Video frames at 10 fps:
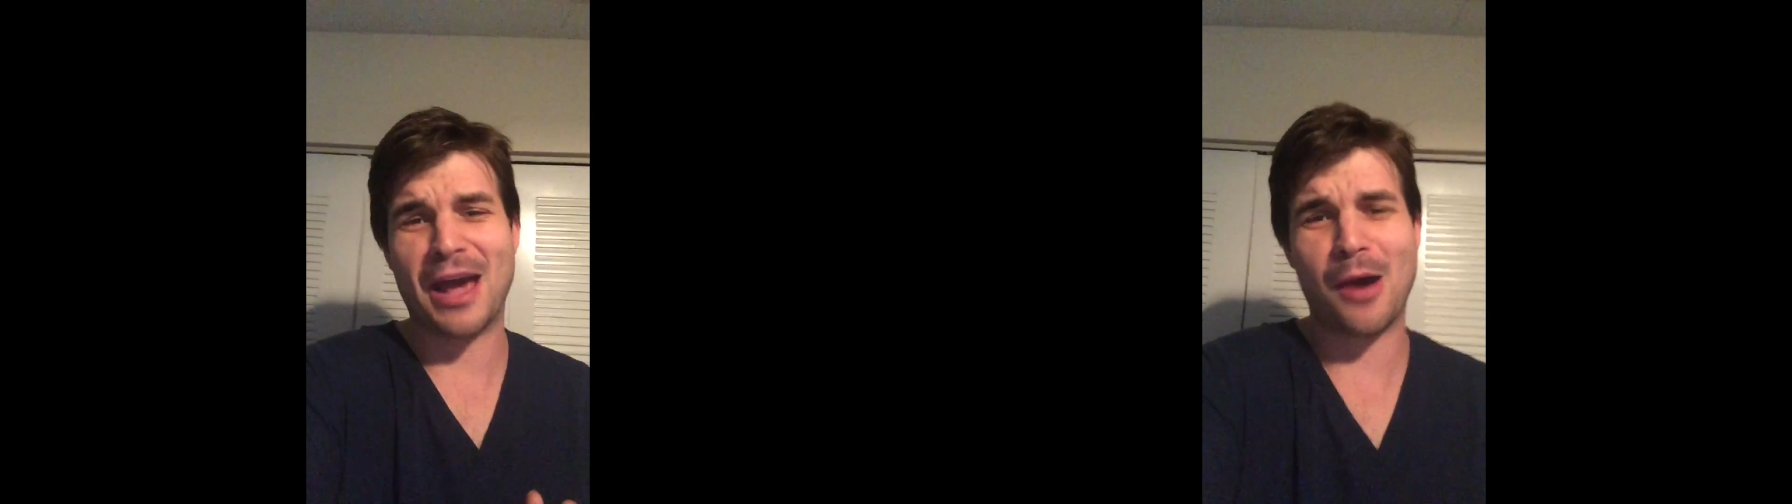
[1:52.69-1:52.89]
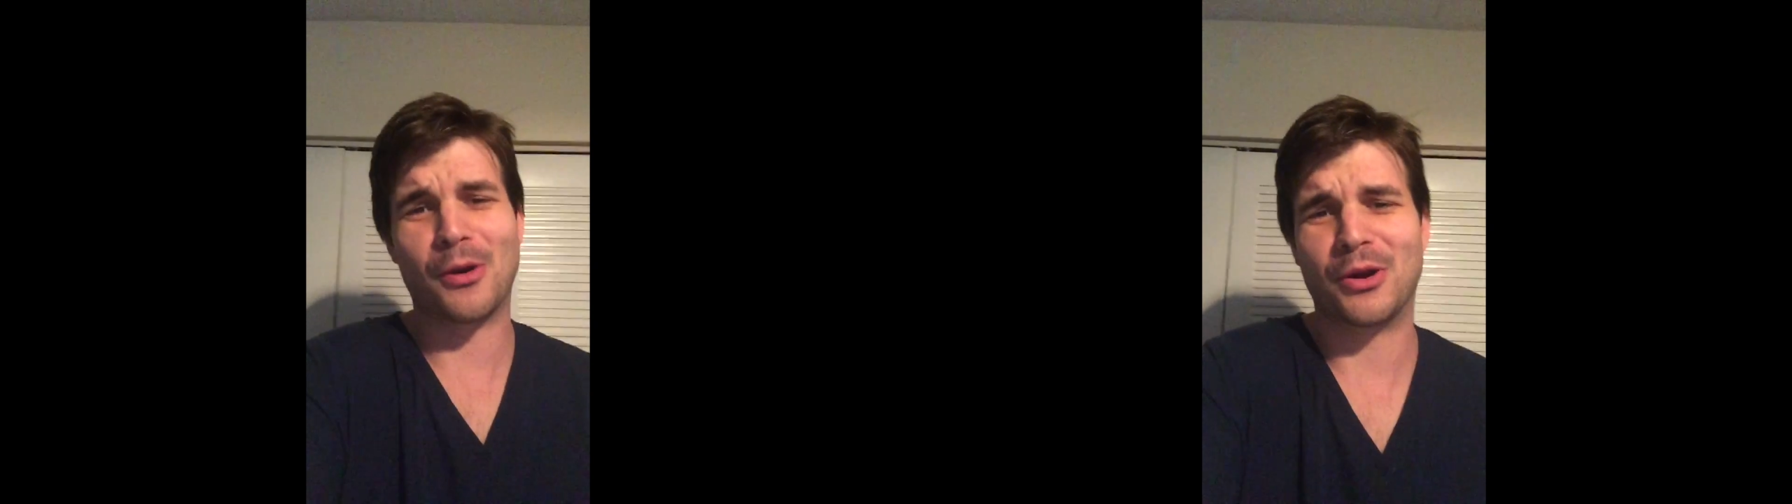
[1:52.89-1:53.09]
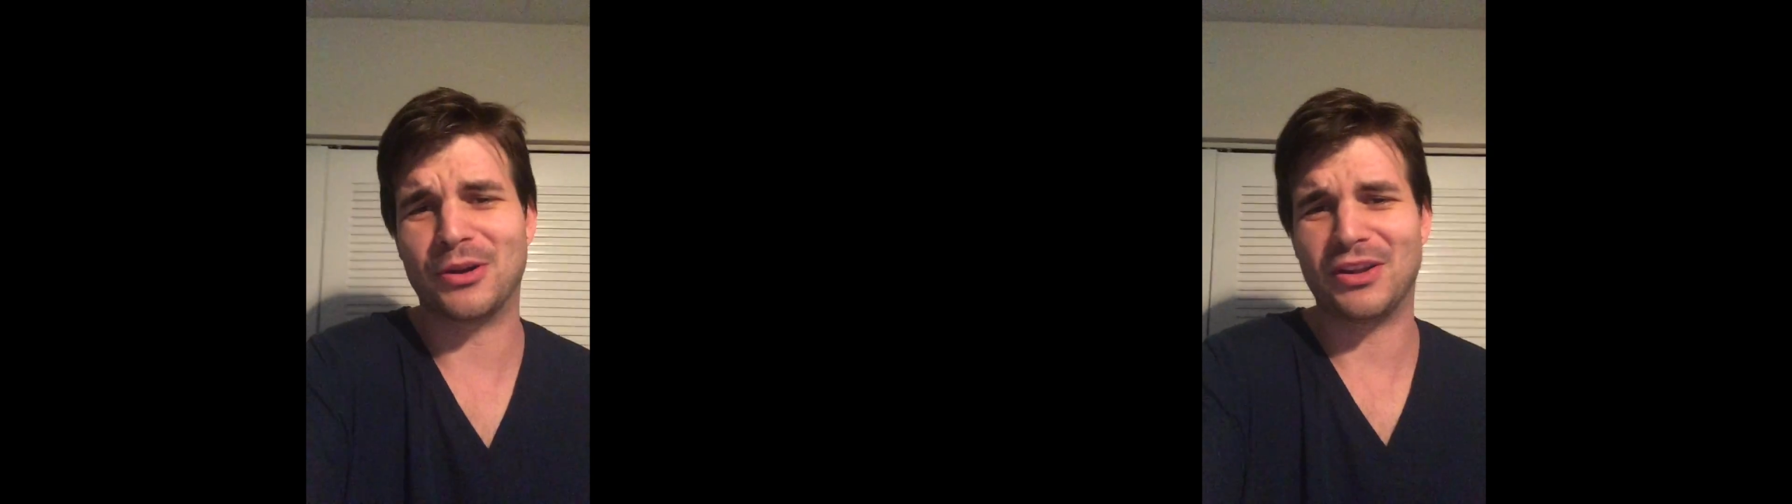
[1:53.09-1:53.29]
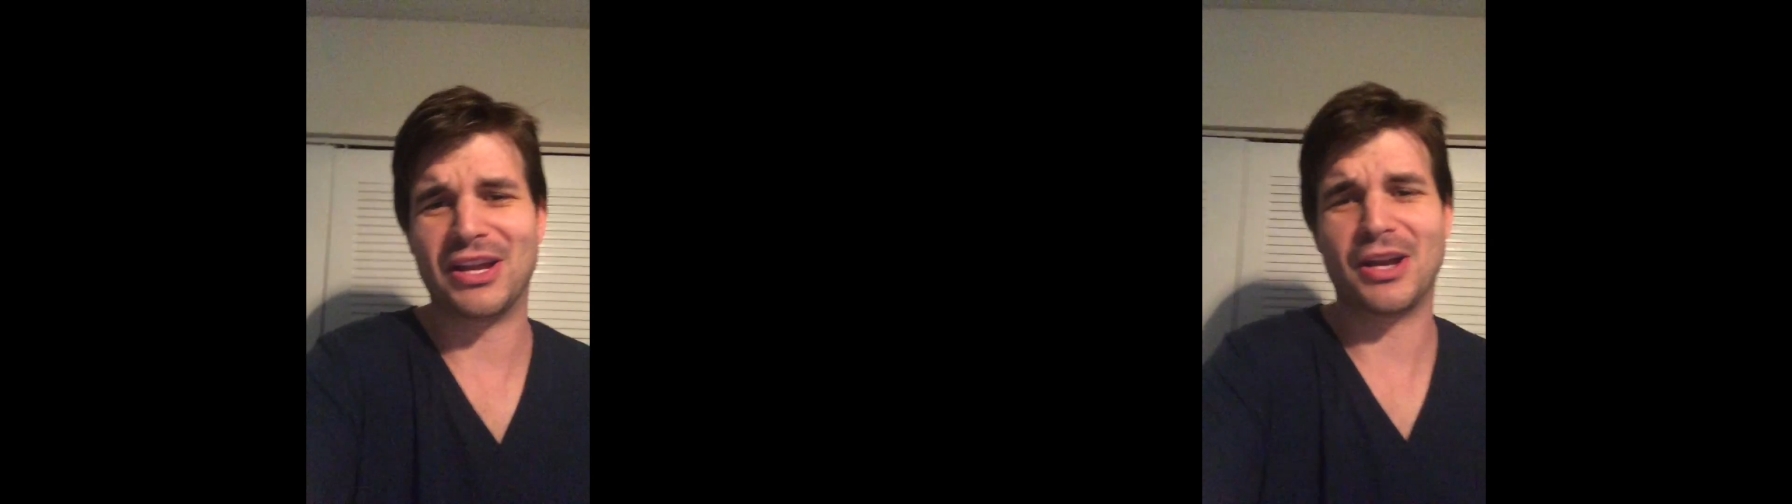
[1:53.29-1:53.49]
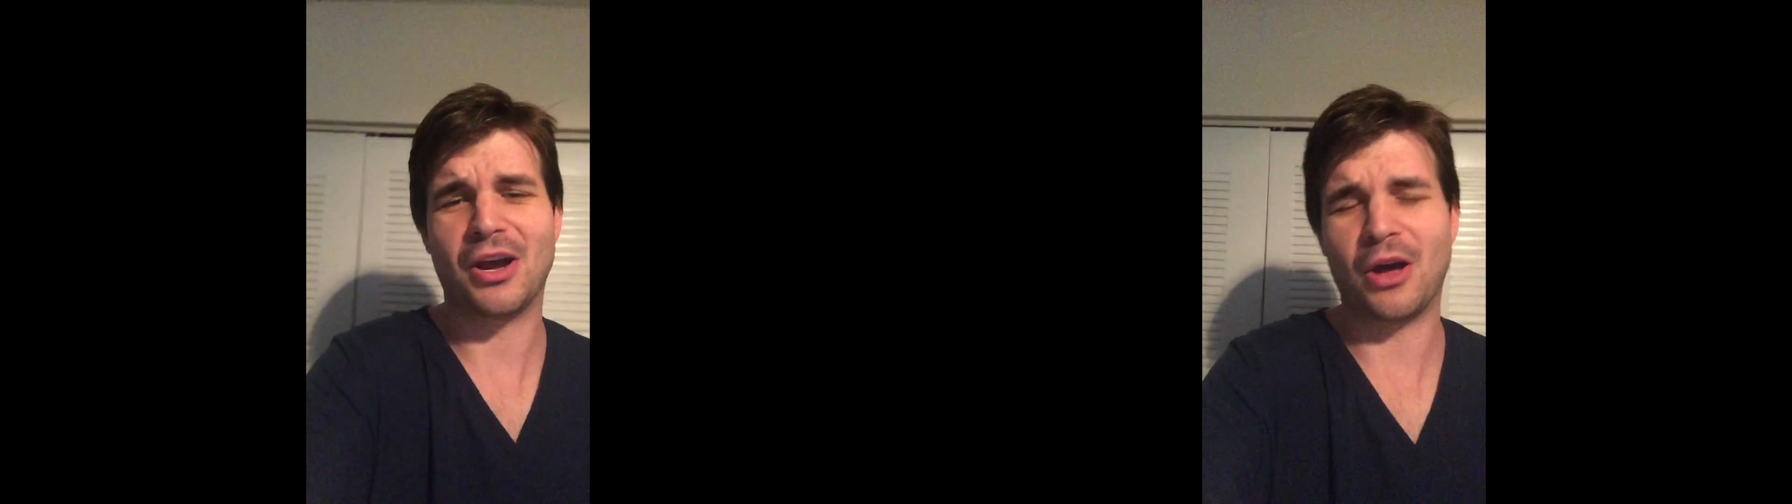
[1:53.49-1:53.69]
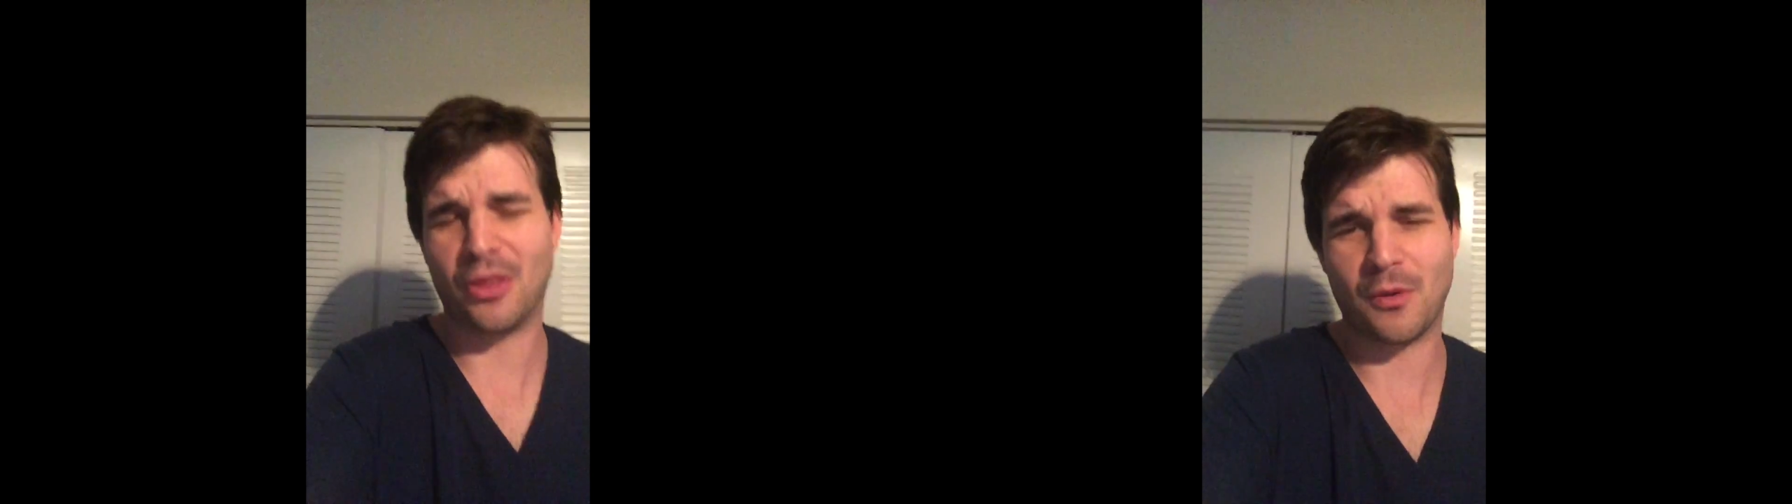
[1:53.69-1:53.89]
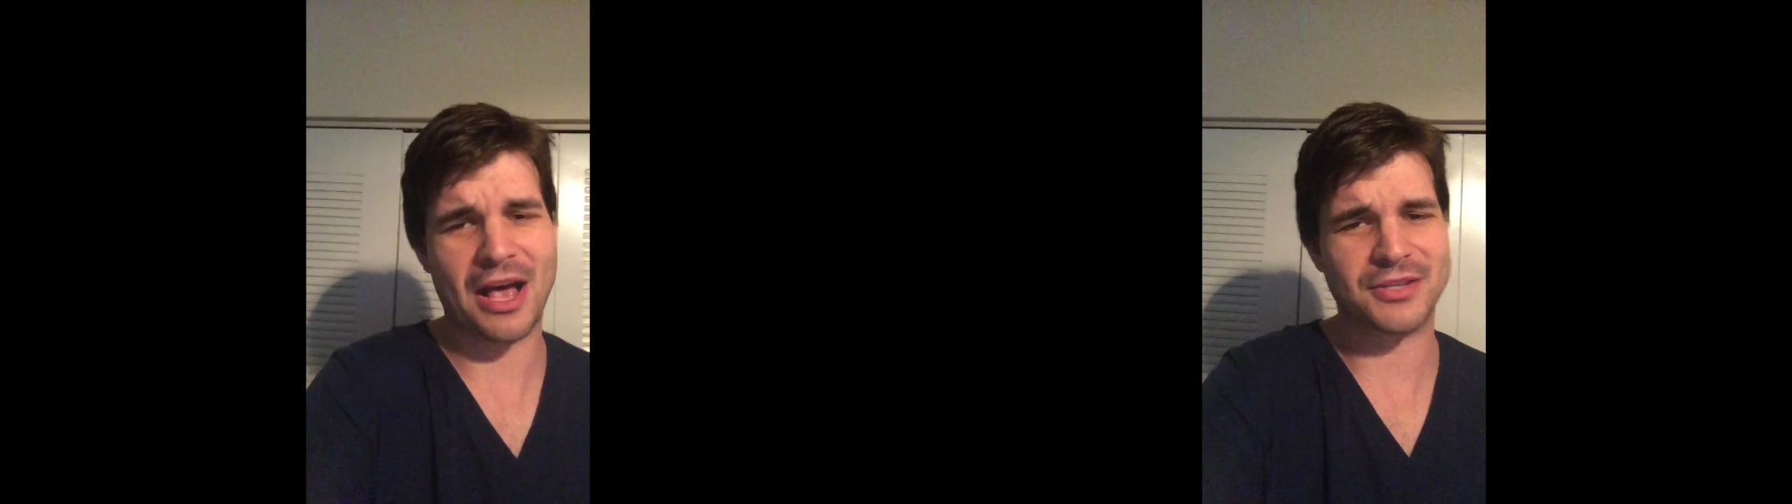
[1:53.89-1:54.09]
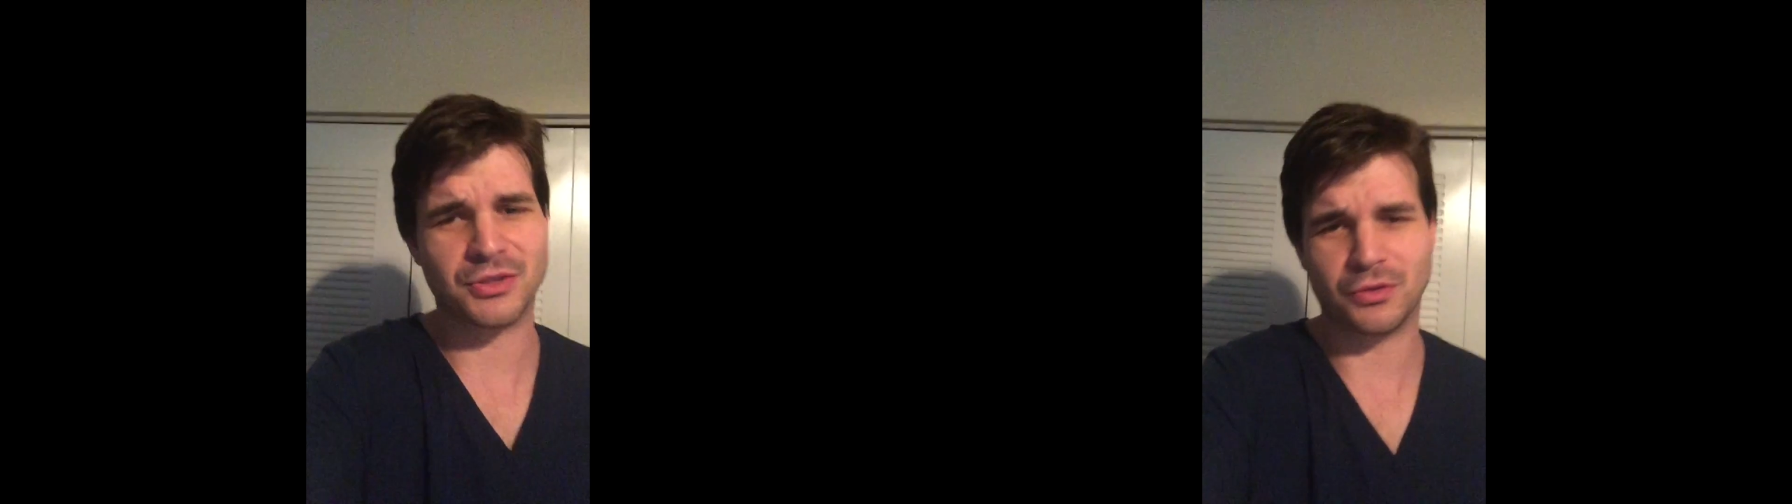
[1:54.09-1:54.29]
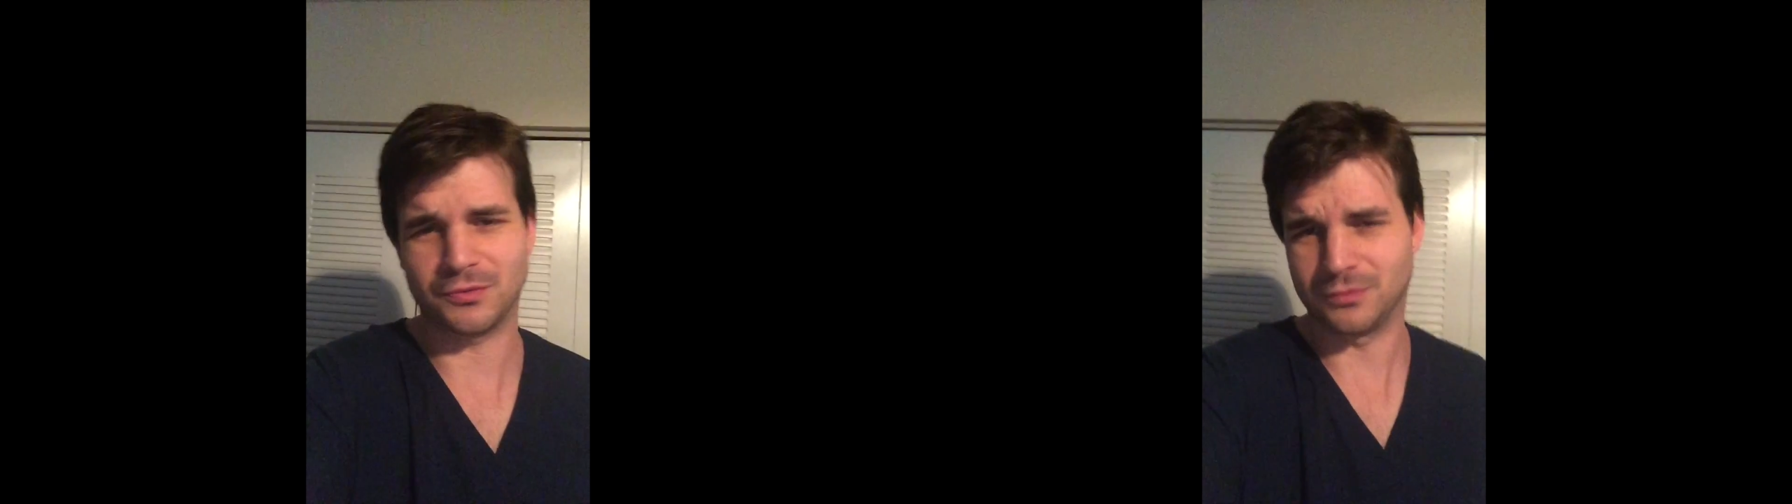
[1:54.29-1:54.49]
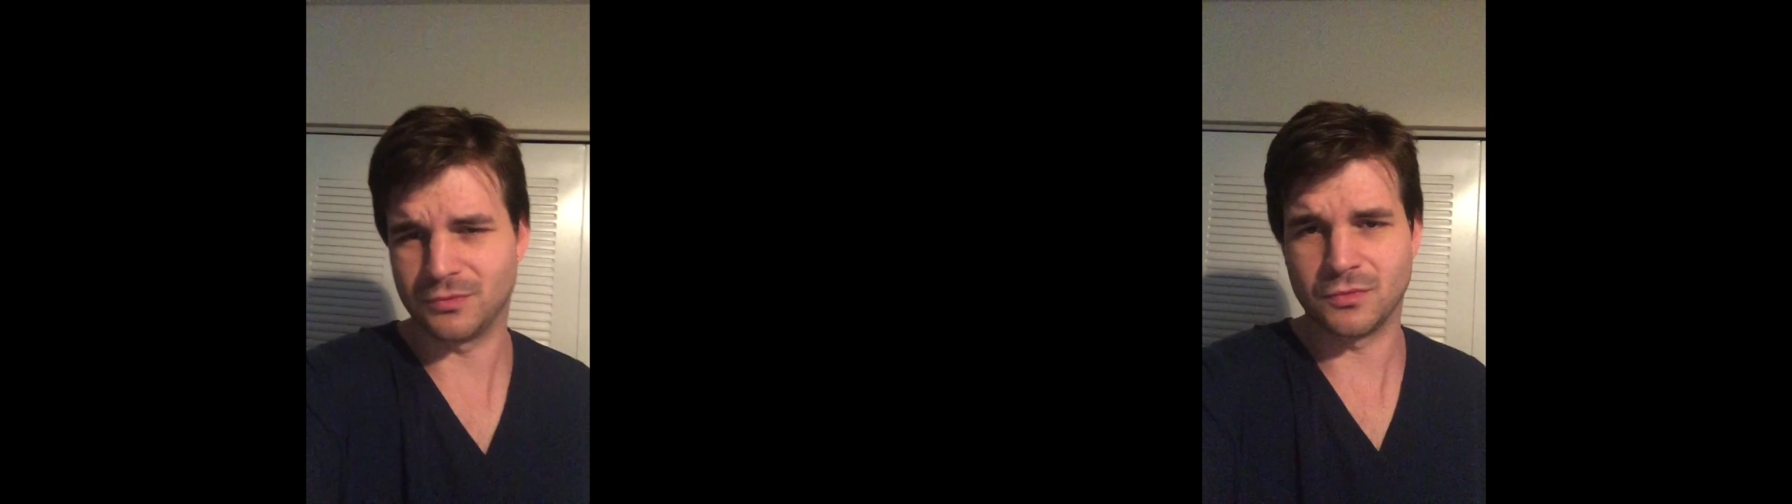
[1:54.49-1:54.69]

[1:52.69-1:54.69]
hour early, otherwise you'll